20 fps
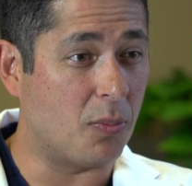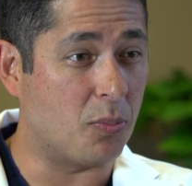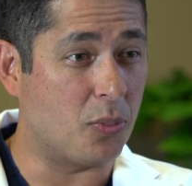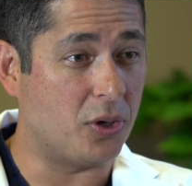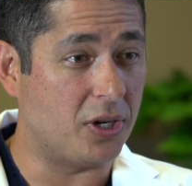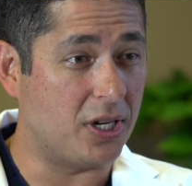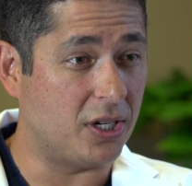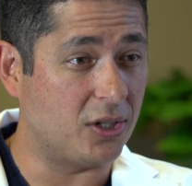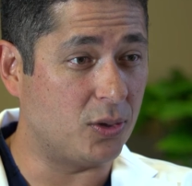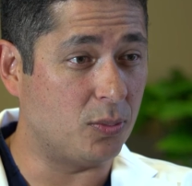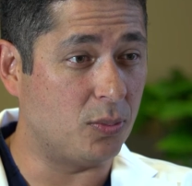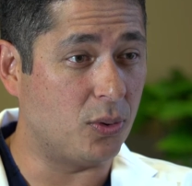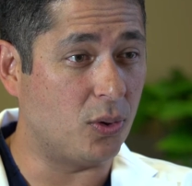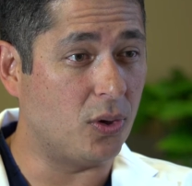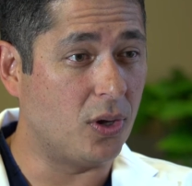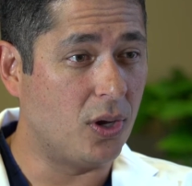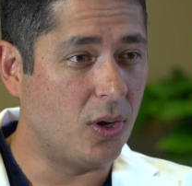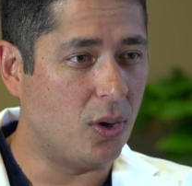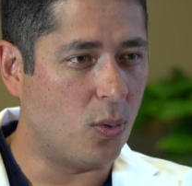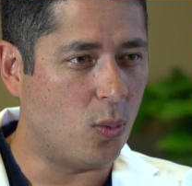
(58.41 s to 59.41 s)
a
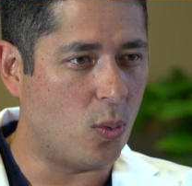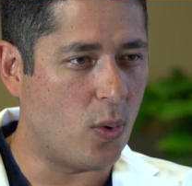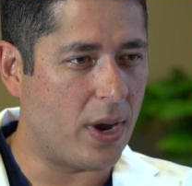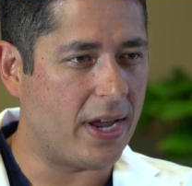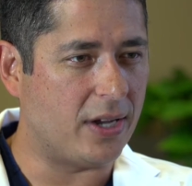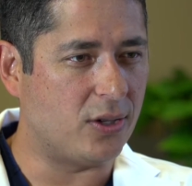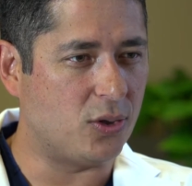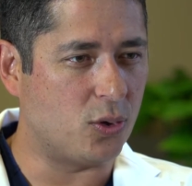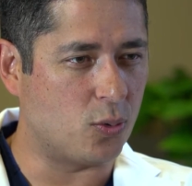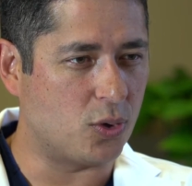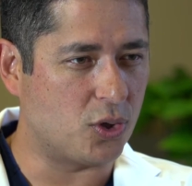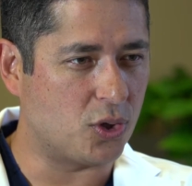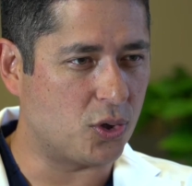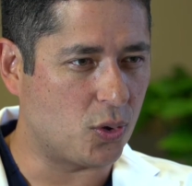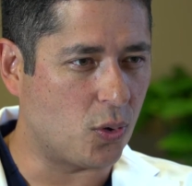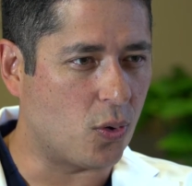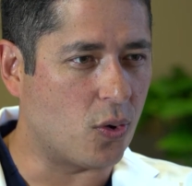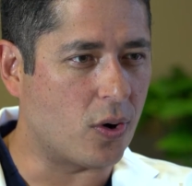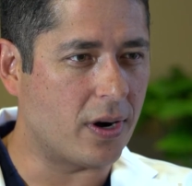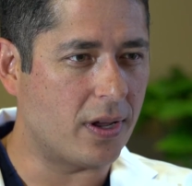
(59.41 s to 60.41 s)
predictable way to
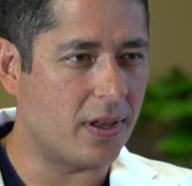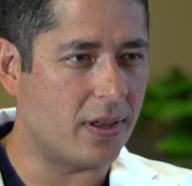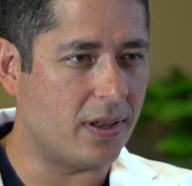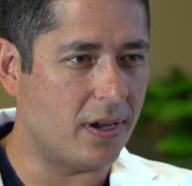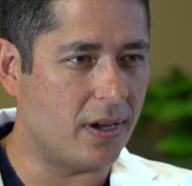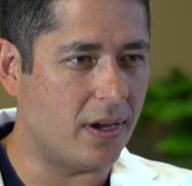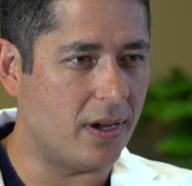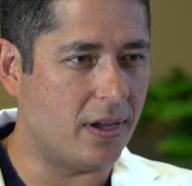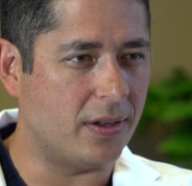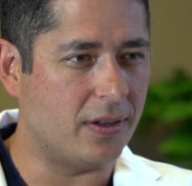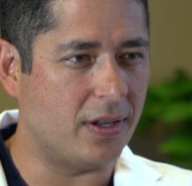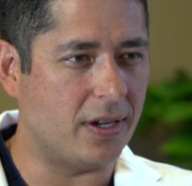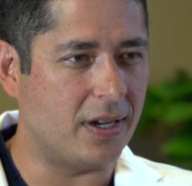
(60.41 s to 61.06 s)
restore the,